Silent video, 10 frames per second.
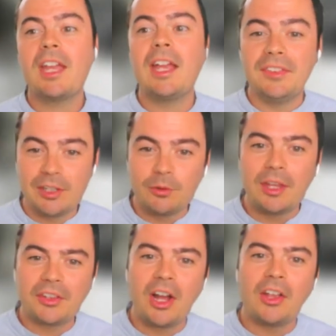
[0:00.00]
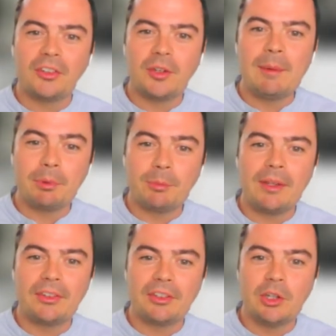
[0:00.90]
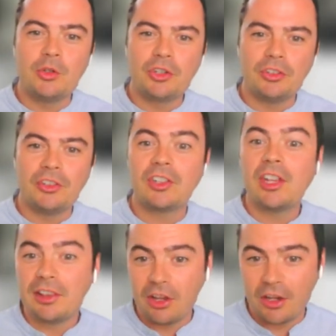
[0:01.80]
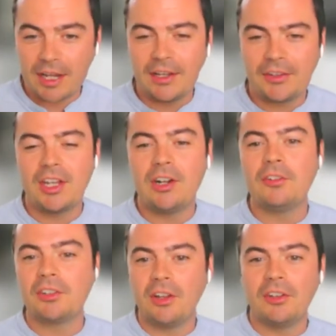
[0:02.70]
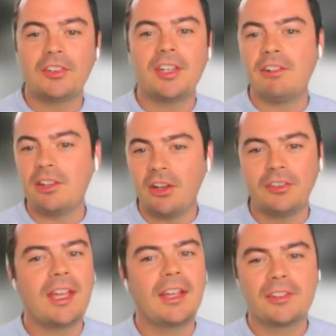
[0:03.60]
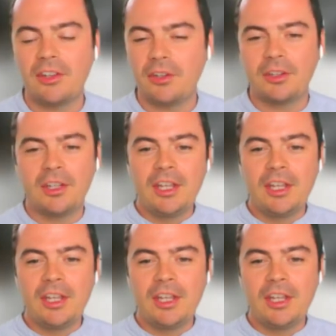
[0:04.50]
Yep. Until they start to implement solutions like ourselves, like Xero, like Dex, like